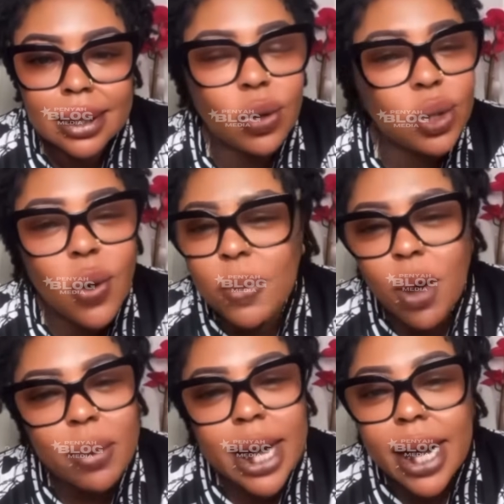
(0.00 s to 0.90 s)
When you will
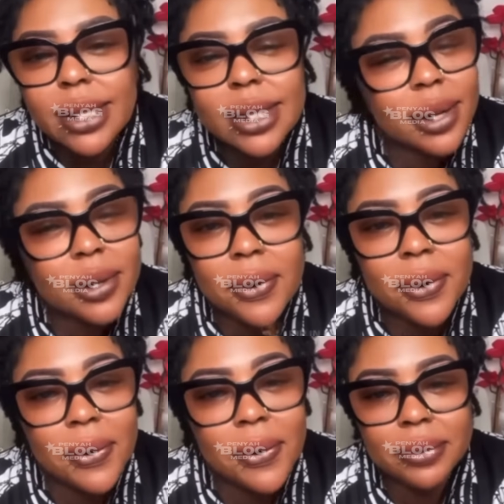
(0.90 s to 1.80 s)
be over catcher,
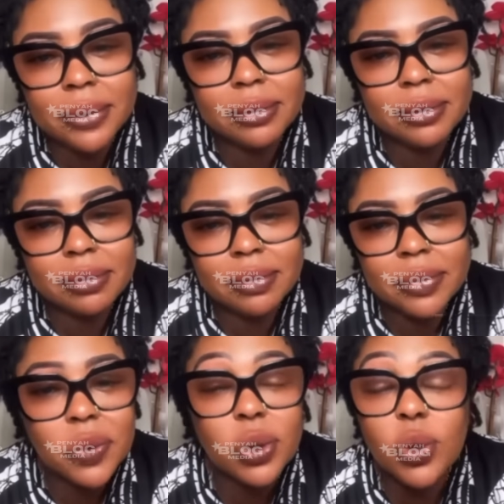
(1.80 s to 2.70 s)
no.
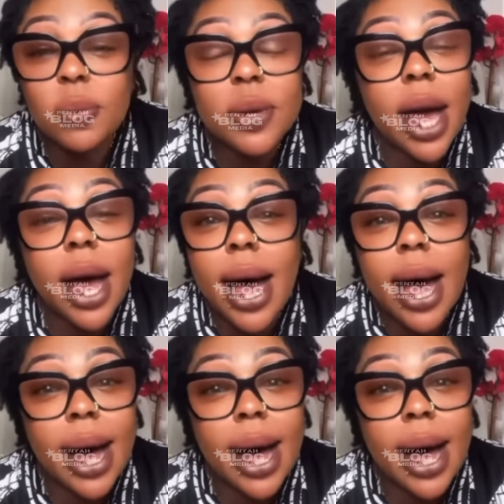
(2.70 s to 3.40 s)
When you will be